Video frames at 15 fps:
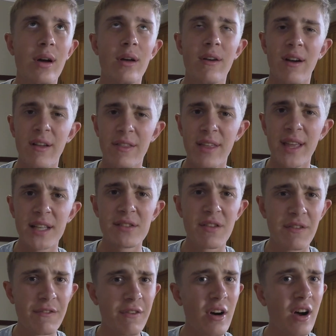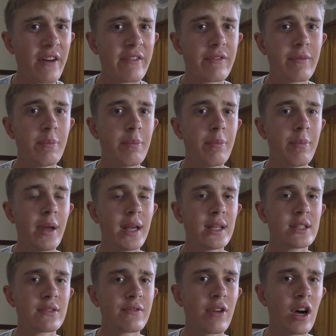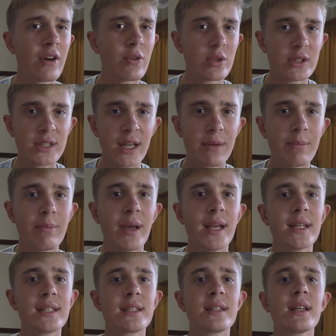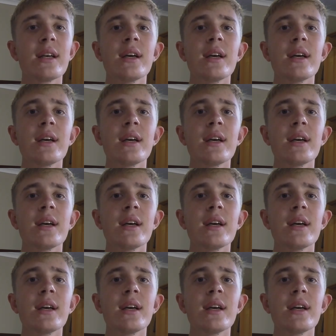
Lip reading: I think it's the 5 or 10 best